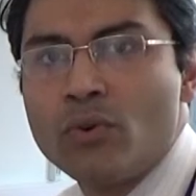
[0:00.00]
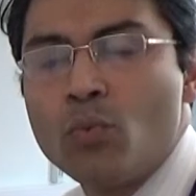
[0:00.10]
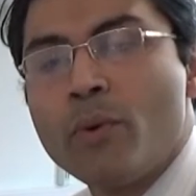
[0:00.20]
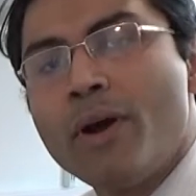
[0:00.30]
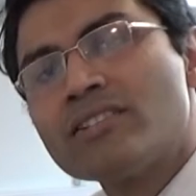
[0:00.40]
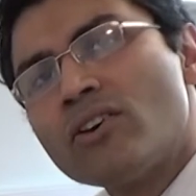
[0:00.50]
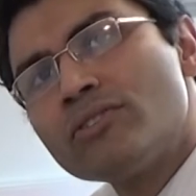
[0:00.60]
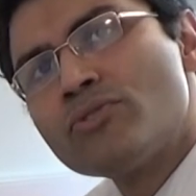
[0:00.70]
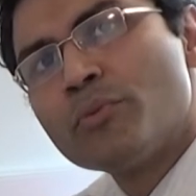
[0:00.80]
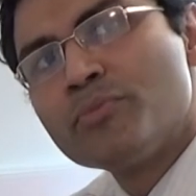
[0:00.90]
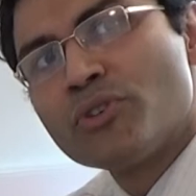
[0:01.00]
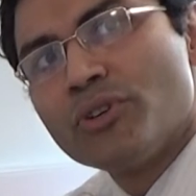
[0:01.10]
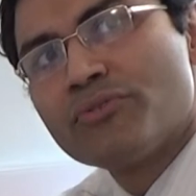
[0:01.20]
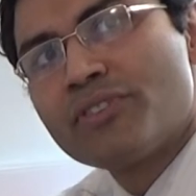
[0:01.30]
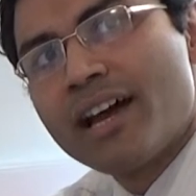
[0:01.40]
We went on to
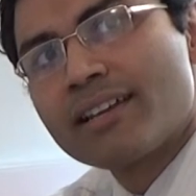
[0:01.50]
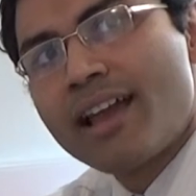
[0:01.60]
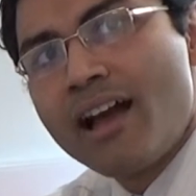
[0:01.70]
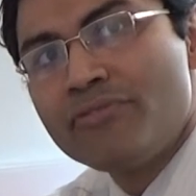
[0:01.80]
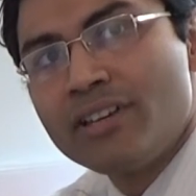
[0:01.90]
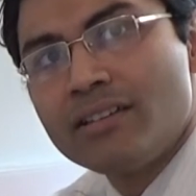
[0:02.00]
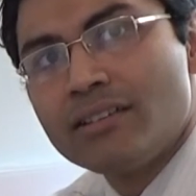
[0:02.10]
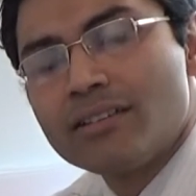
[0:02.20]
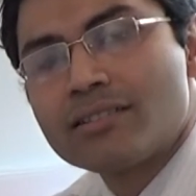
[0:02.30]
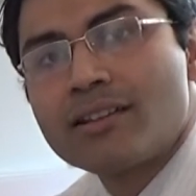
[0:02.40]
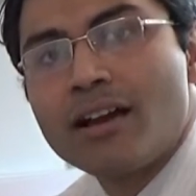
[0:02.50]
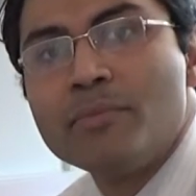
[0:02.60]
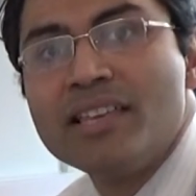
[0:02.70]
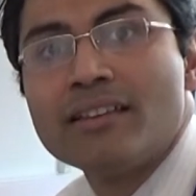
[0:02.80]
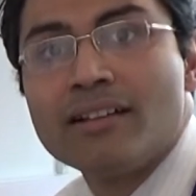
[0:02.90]
observe that caffeine and its
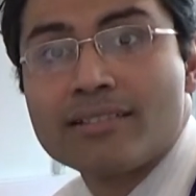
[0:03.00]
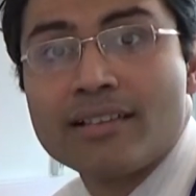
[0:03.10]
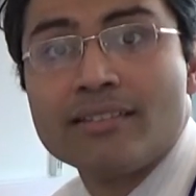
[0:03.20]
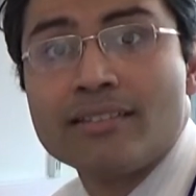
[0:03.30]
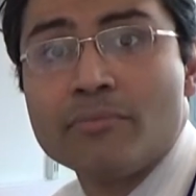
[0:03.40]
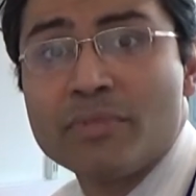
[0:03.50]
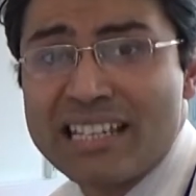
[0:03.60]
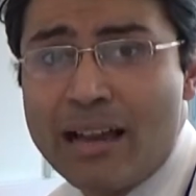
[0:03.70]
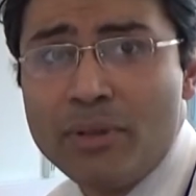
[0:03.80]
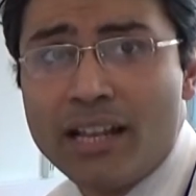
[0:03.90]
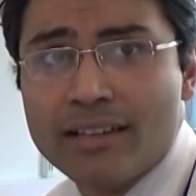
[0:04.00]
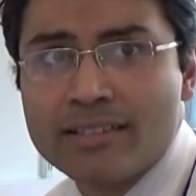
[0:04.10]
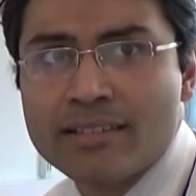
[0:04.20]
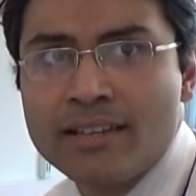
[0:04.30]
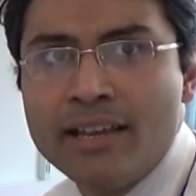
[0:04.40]
dimethylxanthine
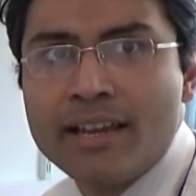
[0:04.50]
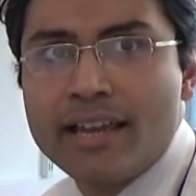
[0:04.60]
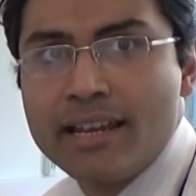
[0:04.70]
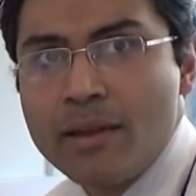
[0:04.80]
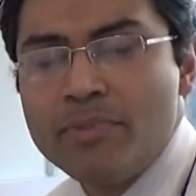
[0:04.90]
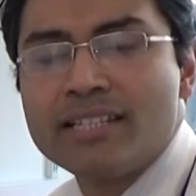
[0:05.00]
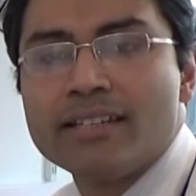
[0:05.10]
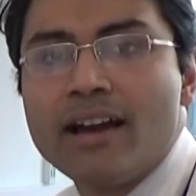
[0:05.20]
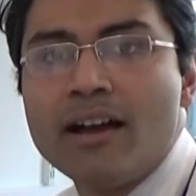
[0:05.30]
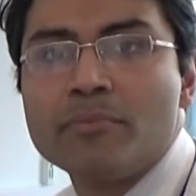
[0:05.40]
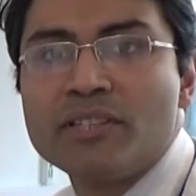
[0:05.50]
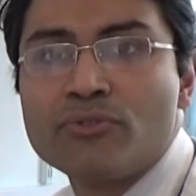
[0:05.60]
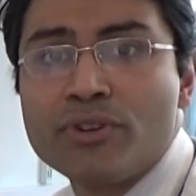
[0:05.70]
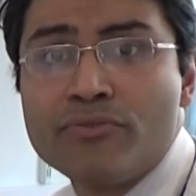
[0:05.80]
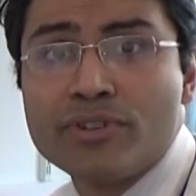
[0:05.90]
metabolites inhibited IP3